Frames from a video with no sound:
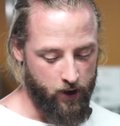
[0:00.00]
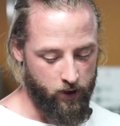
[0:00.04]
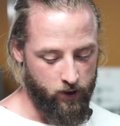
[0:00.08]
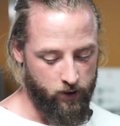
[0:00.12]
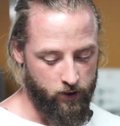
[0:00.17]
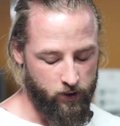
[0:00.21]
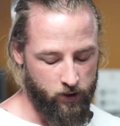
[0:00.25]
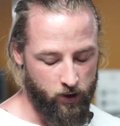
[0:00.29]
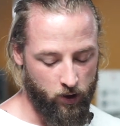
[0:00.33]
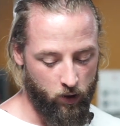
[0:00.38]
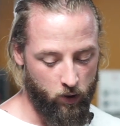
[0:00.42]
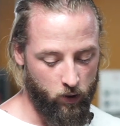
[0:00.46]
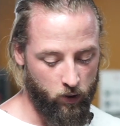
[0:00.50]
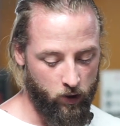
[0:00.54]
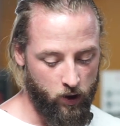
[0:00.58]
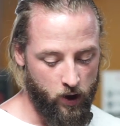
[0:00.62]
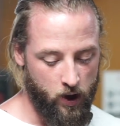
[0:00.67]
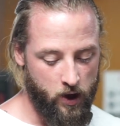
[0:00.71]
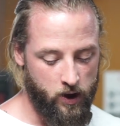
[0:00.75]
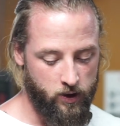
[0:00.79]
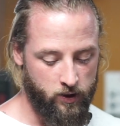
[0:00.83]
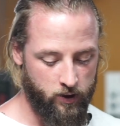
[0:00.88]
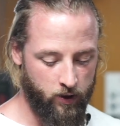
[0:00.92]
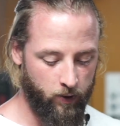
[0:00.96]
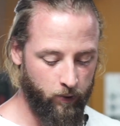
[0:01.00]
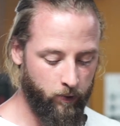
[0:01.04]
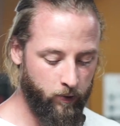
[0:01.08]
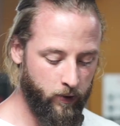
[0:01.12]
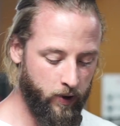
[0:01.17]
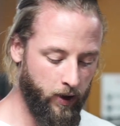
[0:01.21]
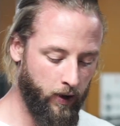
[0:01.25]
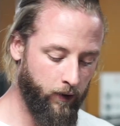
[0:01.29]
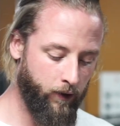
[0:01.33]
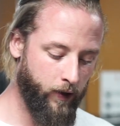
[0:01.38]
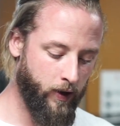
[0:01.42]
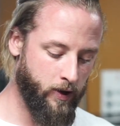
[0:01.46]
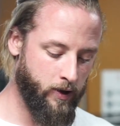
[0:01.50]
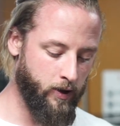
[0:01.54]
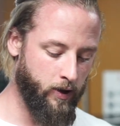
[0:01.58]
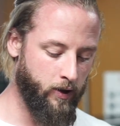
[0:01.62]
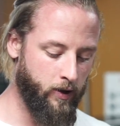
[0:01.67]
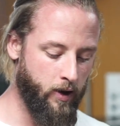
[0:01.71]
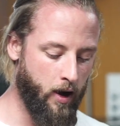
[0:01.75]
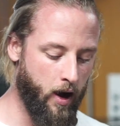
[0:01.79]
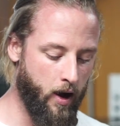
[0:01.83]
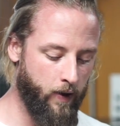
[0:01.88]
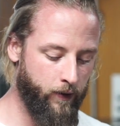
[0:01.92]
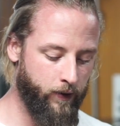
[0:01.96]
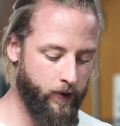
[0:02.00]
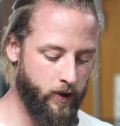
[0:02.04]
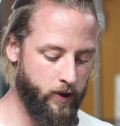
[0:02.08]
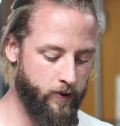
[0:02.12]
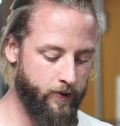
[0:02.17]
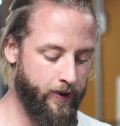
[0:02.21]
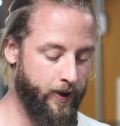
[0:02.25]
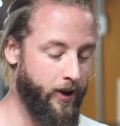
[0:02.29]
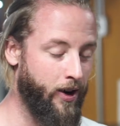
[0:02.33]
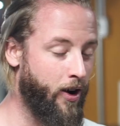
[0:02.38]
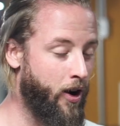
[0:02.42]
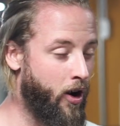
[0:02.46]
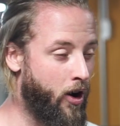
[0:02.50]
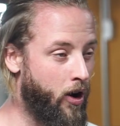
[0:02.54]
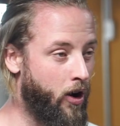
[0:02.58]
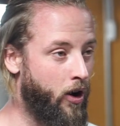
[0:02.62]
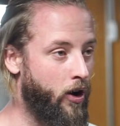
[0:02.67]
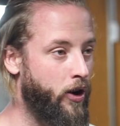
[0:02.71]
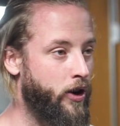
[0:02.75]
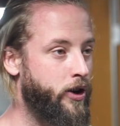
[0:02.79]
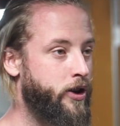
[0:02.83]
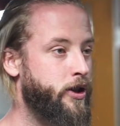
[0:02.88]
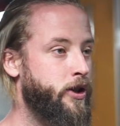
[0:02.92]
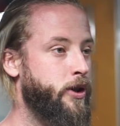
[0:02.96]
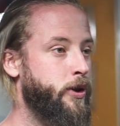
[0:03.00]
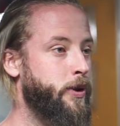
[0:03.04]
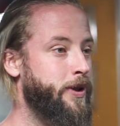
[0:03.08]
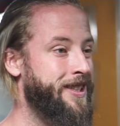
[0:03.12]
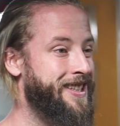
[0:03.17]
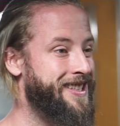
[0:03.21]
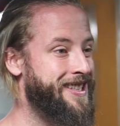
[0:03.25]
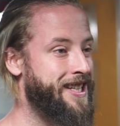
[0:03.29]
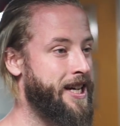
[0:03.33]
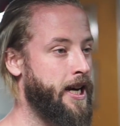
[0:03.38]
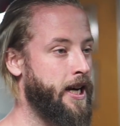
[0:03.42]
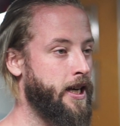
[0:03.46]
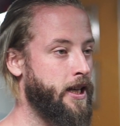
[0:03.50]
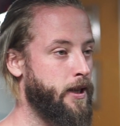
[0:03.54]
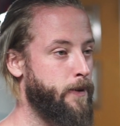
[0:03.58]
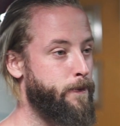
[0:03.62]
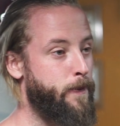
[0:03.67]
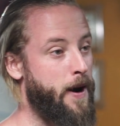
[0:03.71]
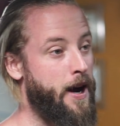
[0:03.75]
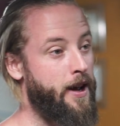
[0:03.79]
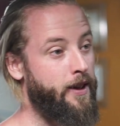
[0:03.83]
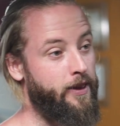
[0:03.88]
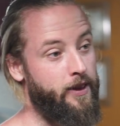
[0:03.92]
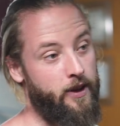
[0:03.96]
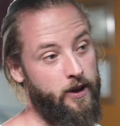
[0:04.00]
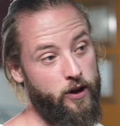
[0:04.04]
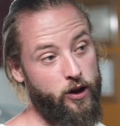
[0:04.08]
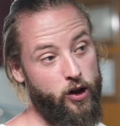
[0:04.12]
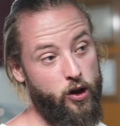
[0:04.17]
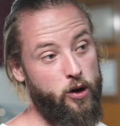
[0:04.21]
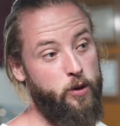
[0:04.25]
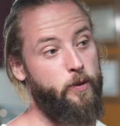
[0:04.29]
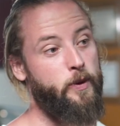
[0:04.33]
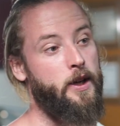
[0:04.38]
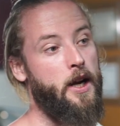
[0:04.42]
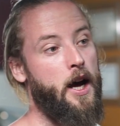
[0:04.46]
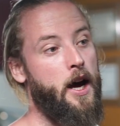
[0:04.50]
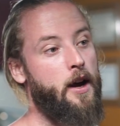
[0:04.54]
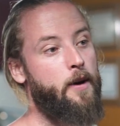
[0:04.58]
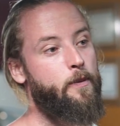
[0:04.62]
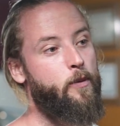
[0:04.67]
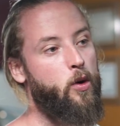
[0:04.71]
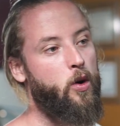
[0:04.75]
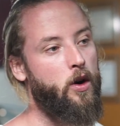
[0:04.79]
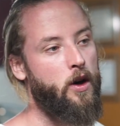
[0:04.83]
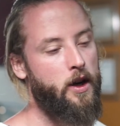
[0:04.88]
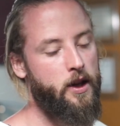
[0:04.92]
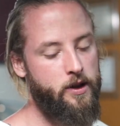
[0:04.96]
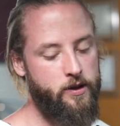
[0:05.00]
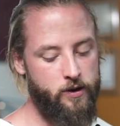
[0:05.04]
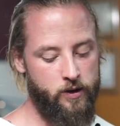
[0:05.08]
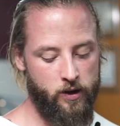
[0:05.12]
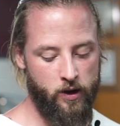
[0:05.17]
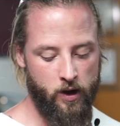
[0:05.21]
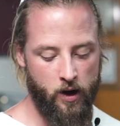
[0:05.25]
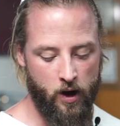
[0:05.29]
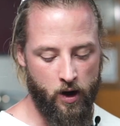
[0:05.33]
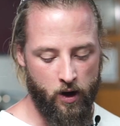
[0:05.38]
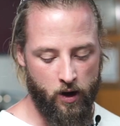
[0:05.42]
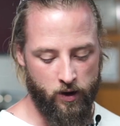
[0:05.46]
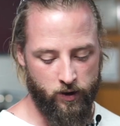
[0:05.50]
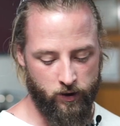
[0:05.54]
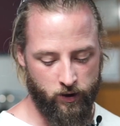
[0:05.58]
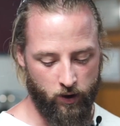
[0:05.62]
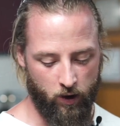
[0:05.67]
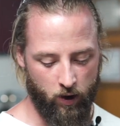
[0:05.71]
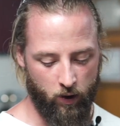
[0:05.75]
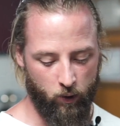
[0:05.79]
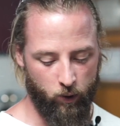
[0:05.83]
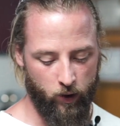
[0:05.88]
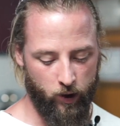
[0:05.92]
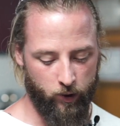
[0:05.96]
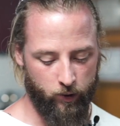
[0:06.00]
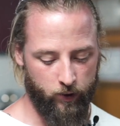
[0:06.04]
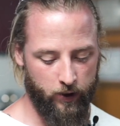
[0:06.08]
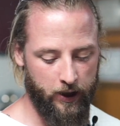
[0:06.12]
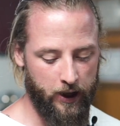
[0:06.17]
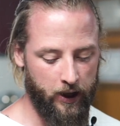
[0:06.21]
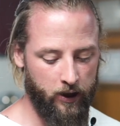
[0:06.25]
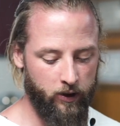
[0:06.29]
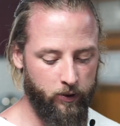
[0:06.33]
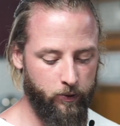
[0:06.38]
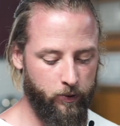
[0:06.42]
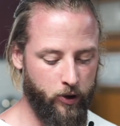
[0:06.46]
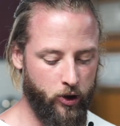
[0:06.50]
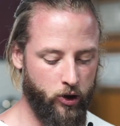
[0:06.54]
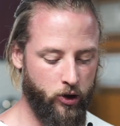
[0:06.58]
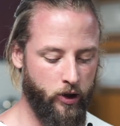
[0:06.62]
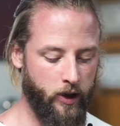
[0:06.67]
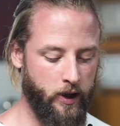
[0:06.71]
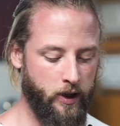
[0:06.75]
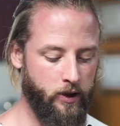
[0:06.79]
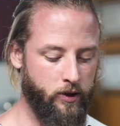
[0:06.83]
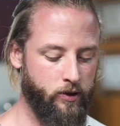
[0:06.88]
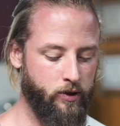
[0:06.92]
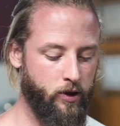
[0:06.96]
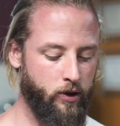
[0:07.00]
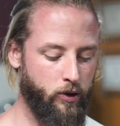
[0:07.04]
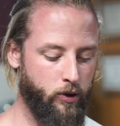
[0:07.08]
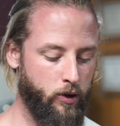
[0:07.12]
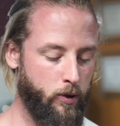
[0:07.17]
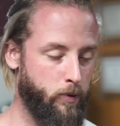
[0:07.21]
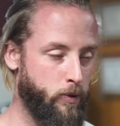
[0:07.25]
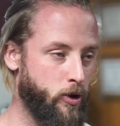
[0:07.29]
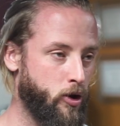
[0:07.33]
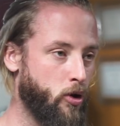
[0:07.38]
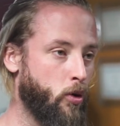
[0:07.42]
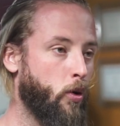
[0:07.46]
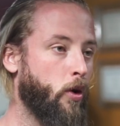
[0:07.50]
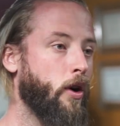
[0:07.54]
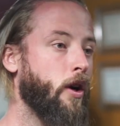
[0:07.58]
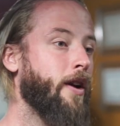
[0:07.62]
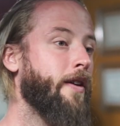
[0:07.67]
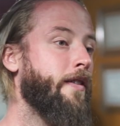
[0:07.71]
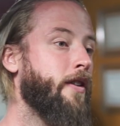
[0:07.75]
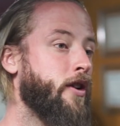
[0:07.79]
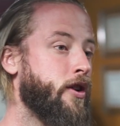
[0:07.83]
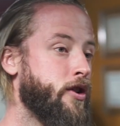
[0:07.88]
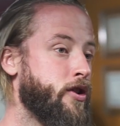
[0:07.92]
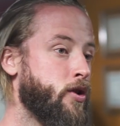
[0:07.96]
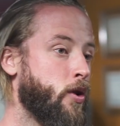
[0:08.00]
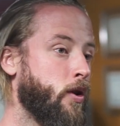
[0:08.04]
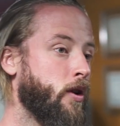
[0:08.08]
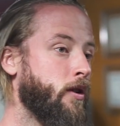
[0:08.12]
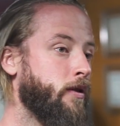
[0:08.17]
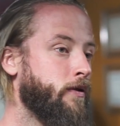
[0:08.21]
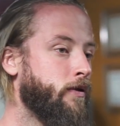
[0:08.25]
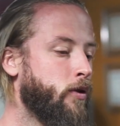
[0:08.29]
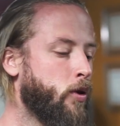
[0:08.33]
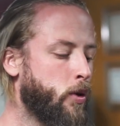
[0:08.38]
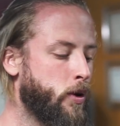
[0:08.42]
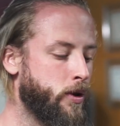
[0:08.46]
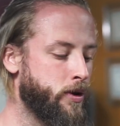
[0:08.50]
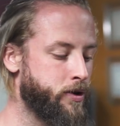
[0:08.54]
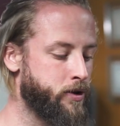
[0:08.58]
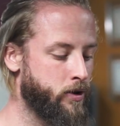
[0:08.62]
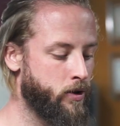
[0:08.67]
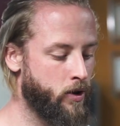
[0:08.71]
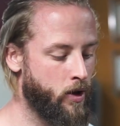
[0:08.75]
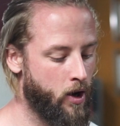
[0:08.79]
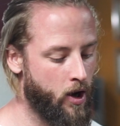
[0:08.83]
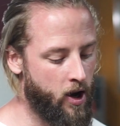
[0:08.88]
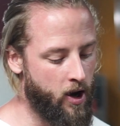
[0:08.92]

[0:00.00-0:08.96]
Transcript: So some defects in coffee is very hard to detect by the human eye, more or less. So we rely on machines to do the majority of our sorting for us.